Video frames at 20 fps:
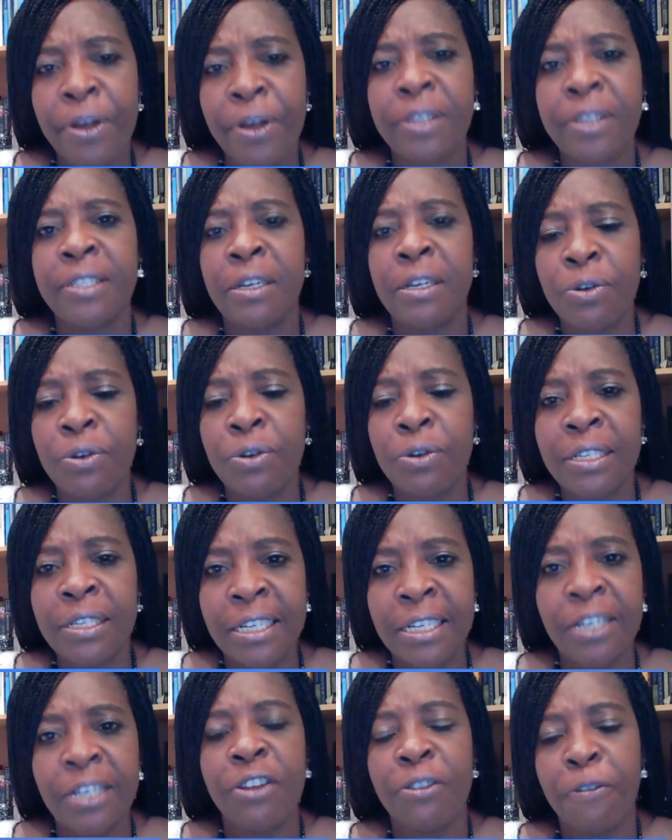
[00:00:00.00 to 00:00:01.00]
person who is
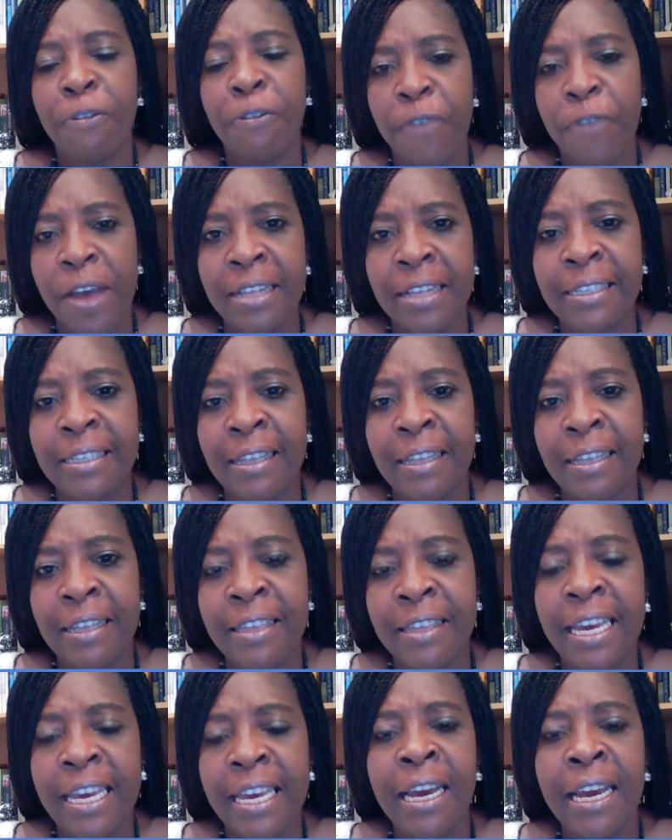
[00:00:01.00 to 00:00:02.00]
sitting on the fence and
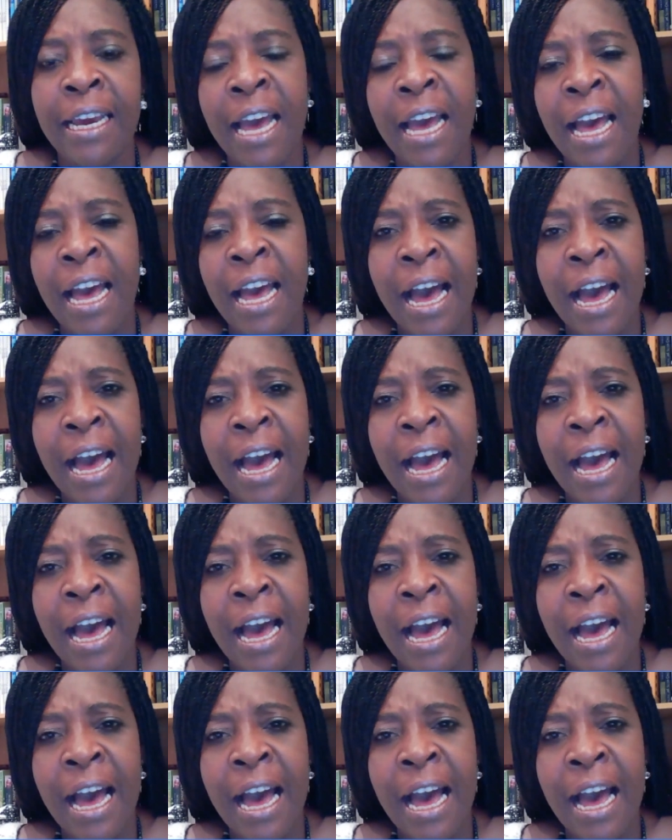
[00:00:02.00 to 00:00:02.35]
thinking,